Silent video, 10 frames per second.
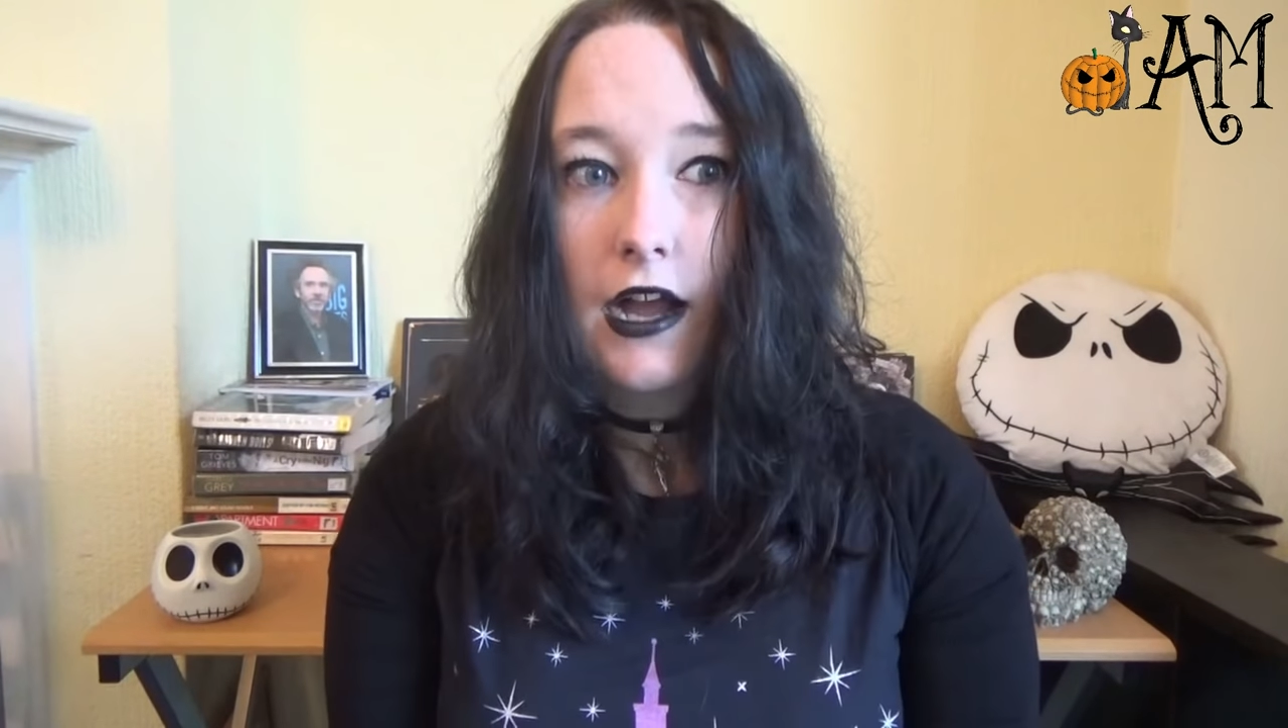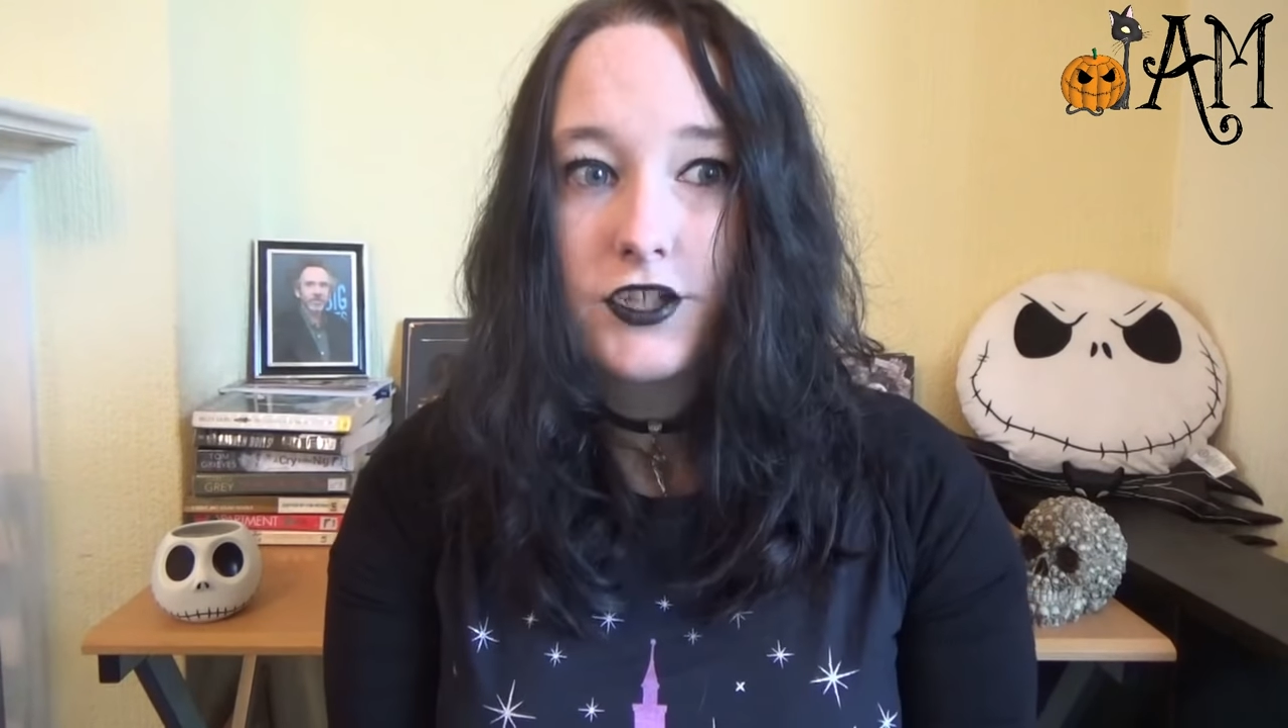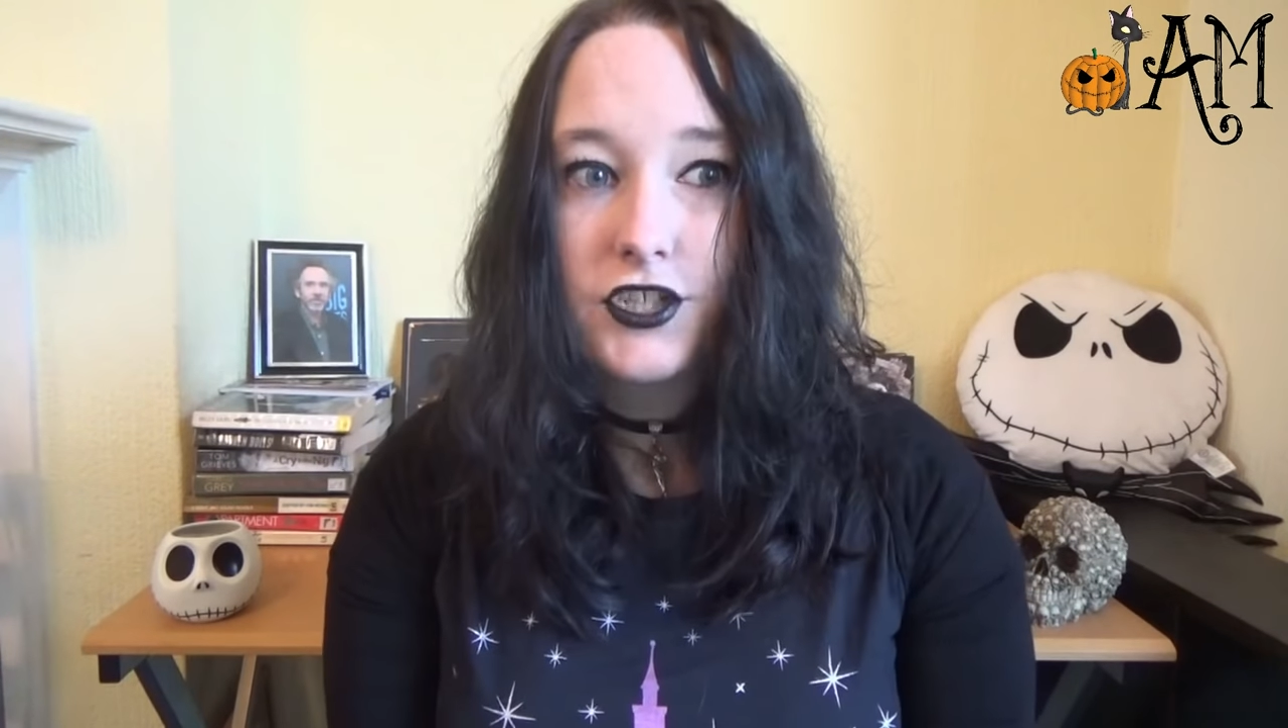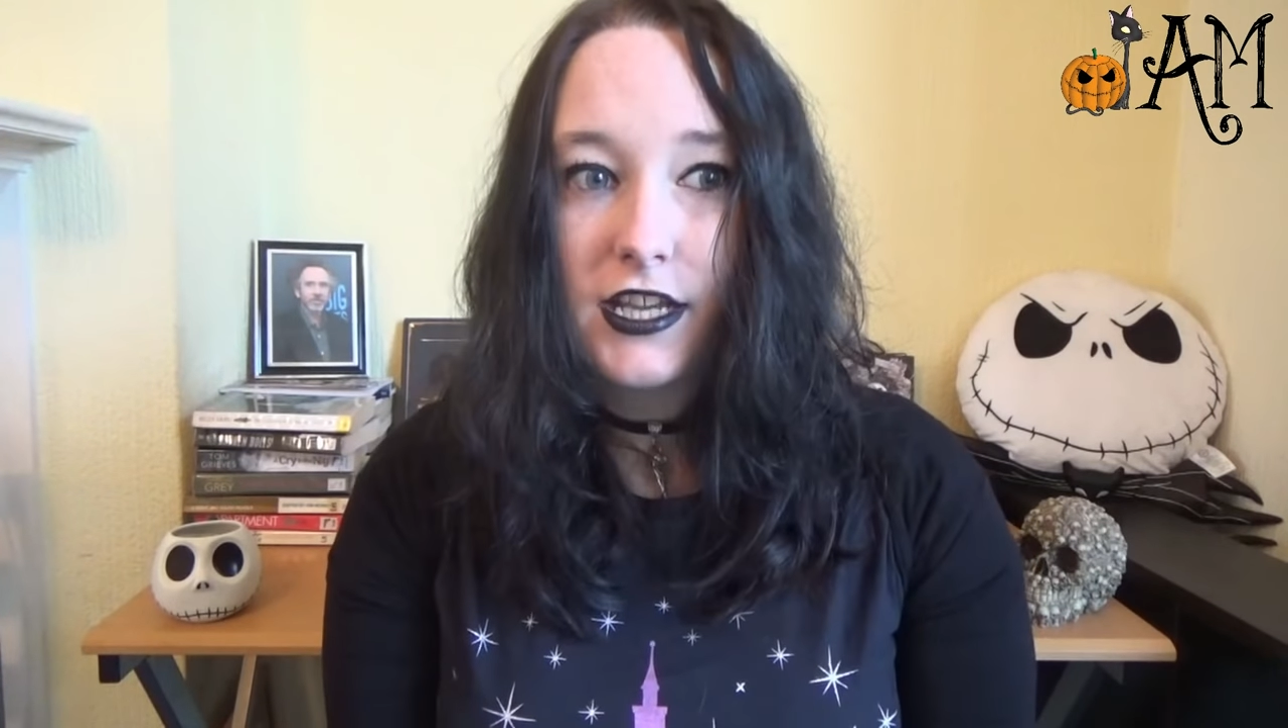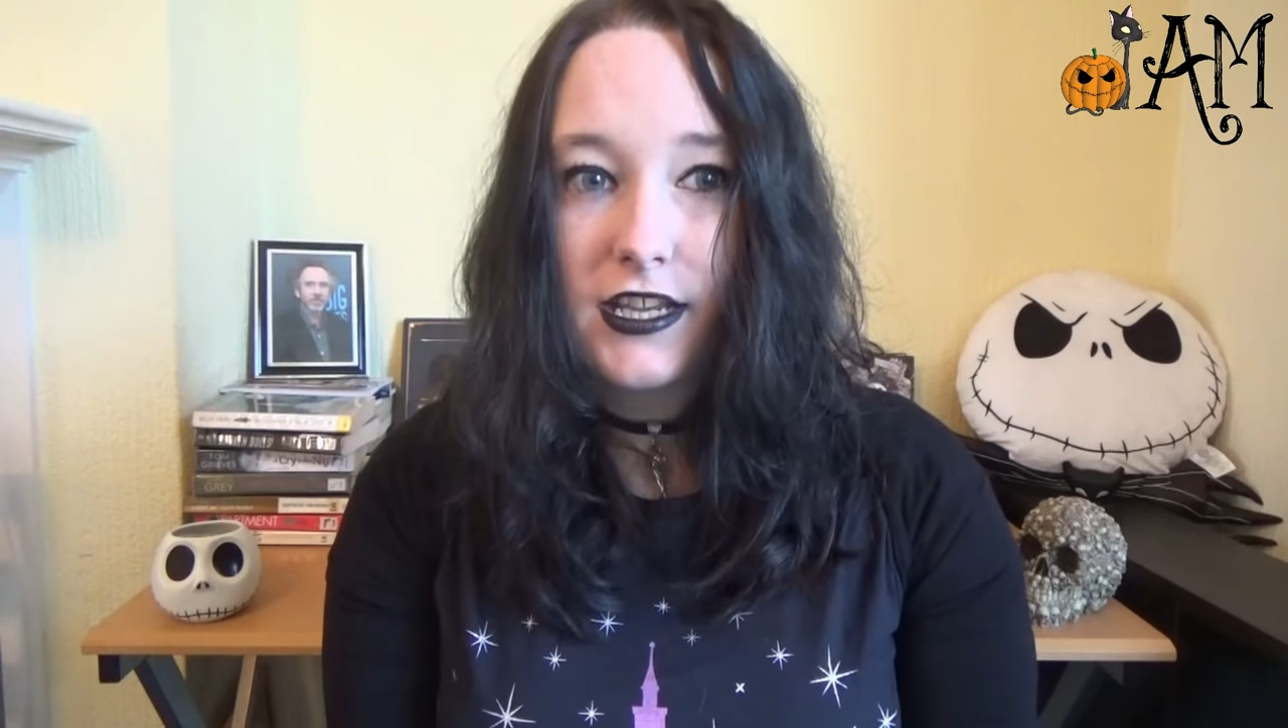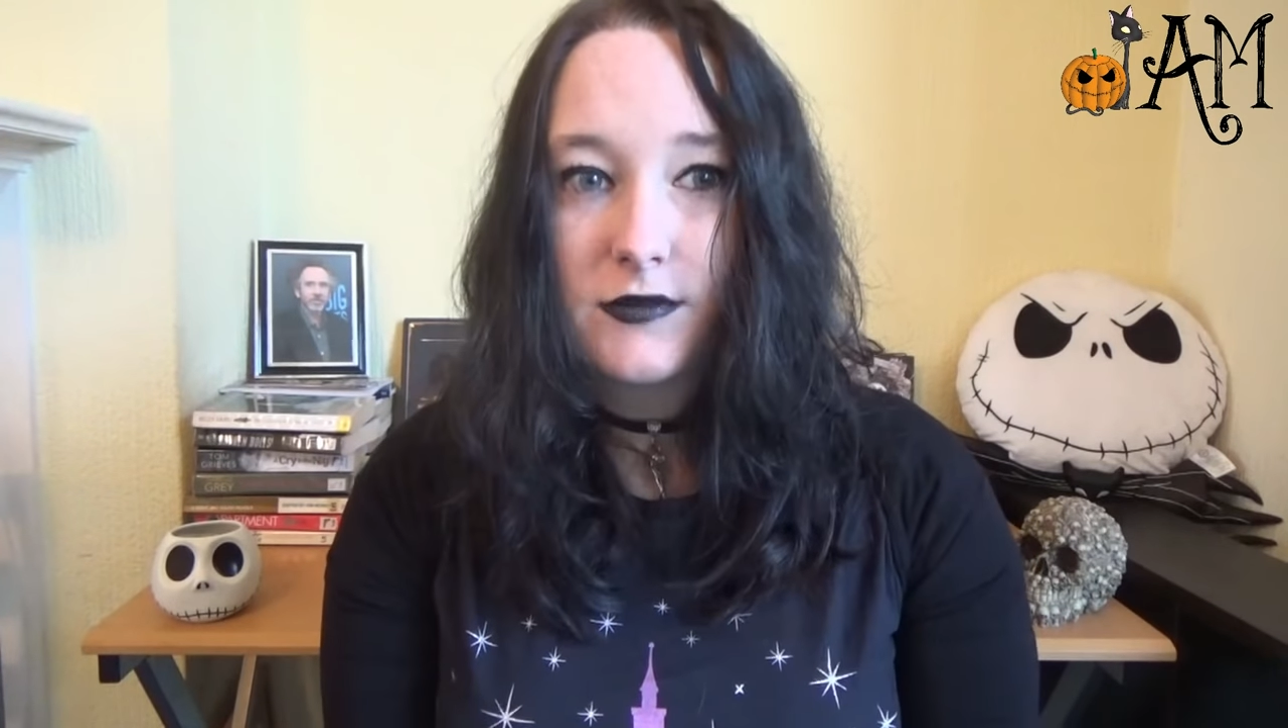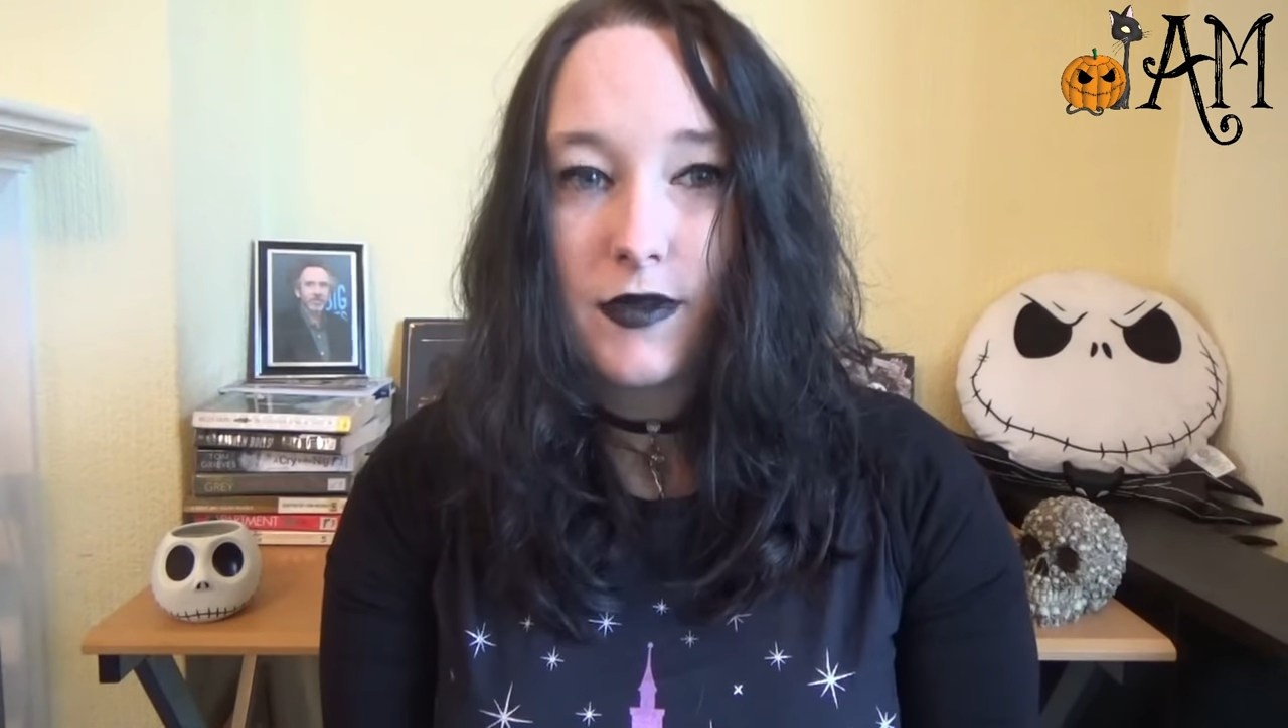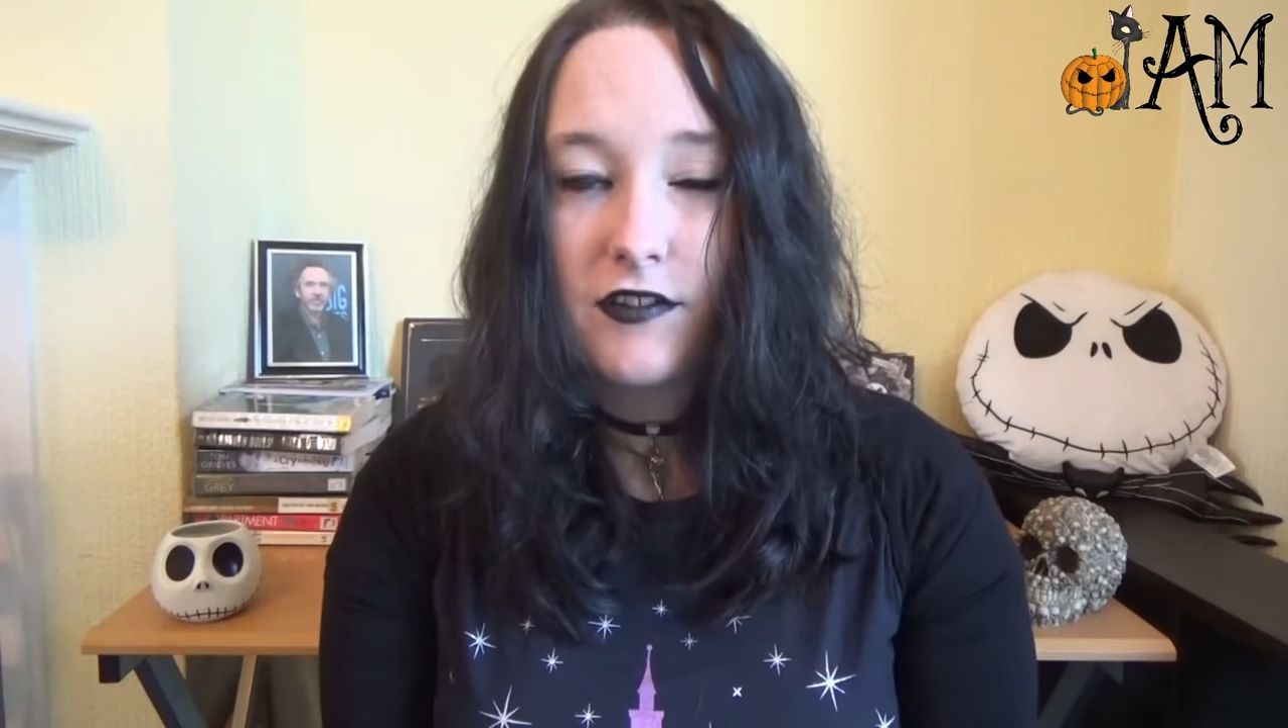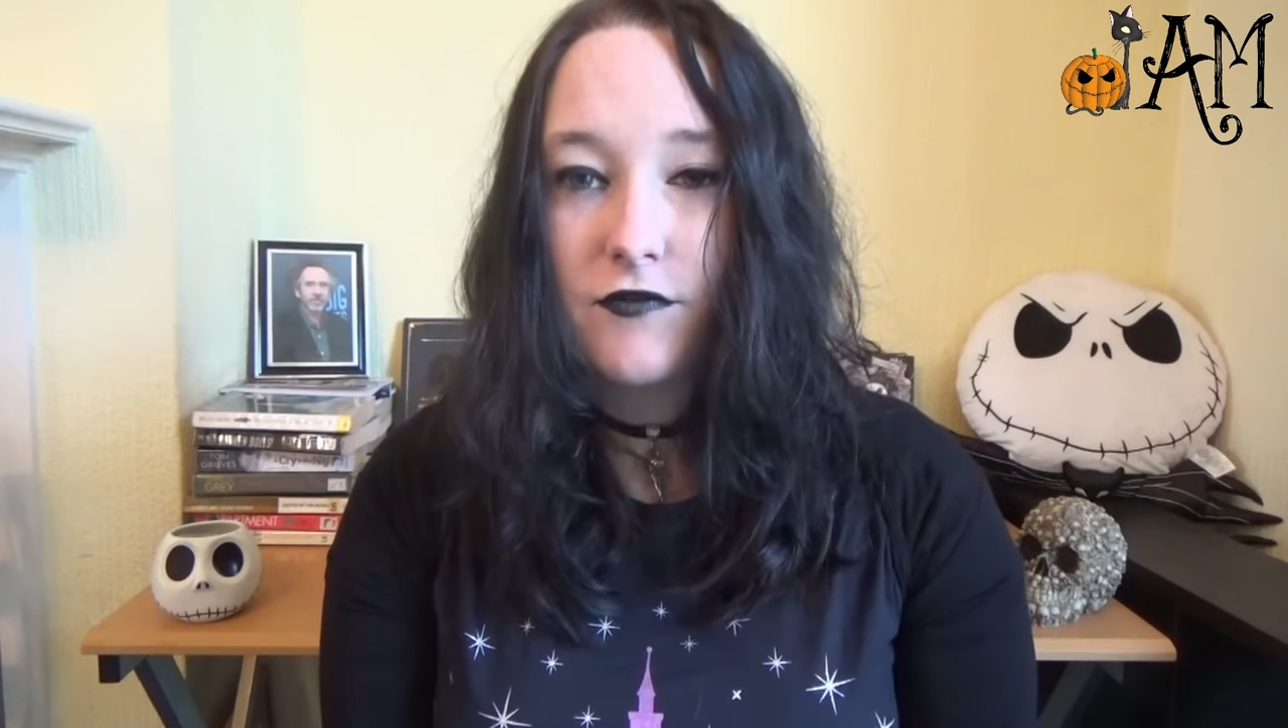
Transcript: She is my